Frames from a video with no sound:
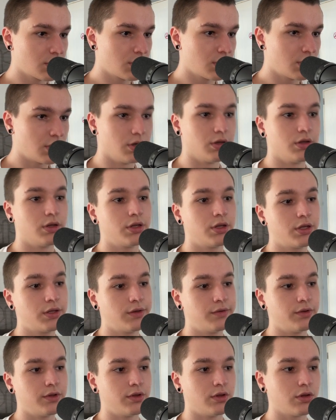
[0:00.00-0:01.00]
And
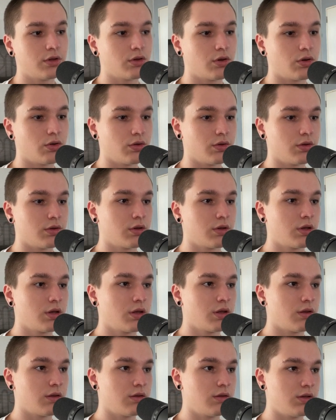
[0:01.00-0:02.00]
even on
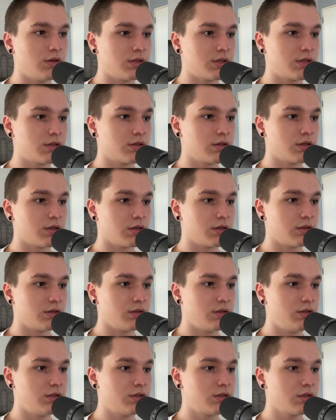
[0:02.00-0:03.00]
this
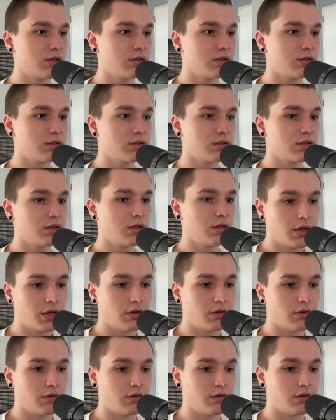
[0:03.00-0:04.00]
instance,
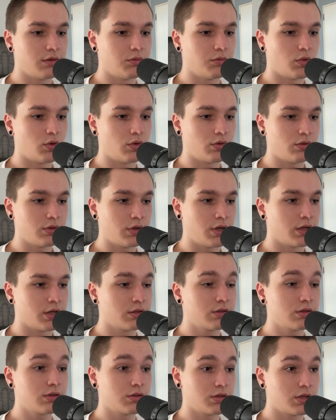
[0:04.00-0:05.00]
the model
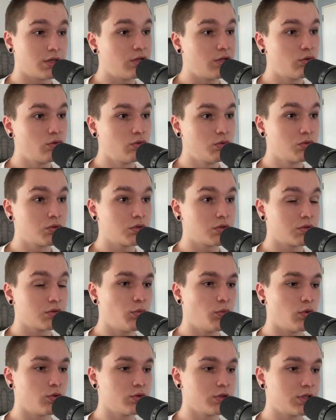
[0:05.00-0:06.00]
got a good
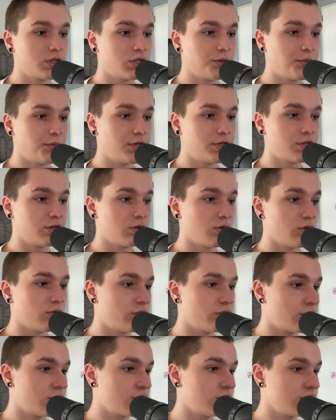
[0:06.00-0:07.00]
pose estimation
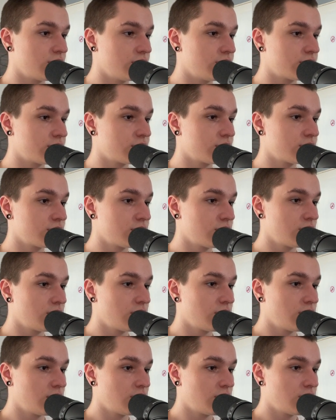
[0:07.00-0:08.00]
over these
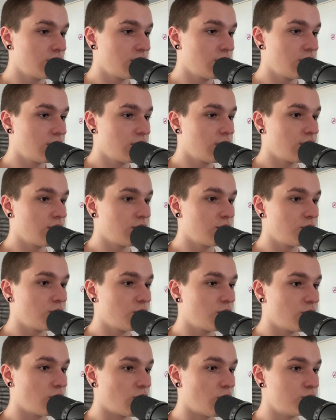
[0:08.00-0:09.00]

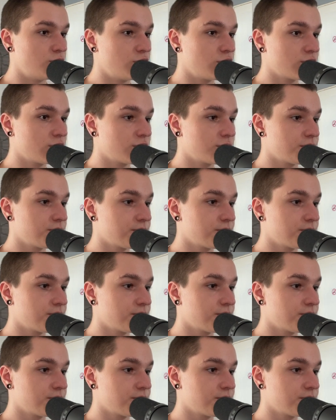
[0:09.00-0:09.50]
objects.